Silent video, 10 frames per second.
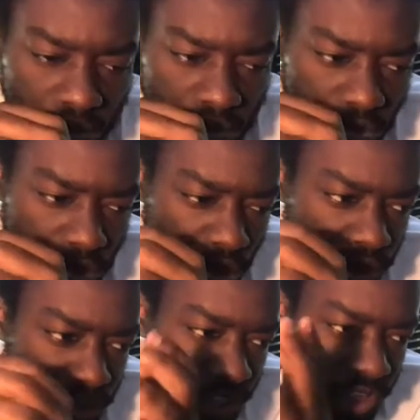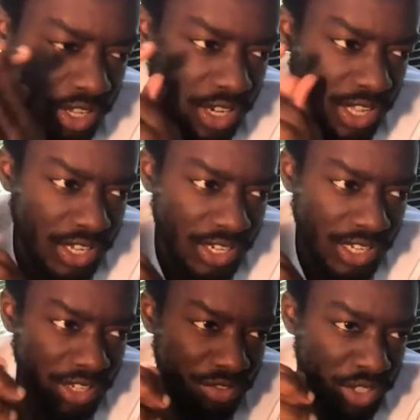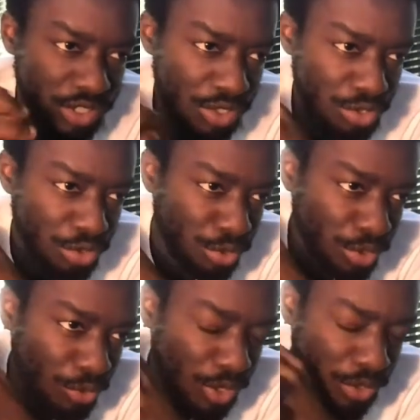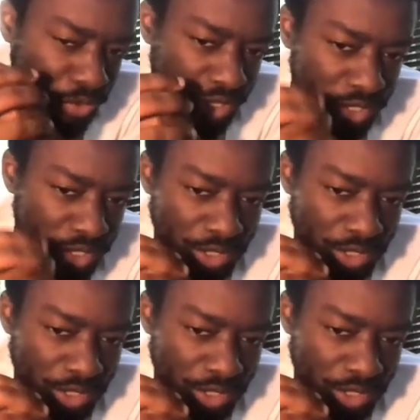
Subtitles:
is there like an advantage to doing one over the other?